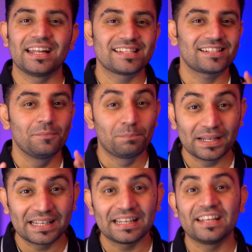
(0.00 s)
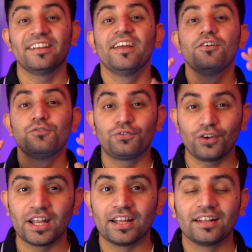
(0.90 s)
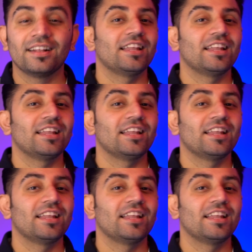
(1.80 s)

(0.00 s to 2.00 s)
it's completely free.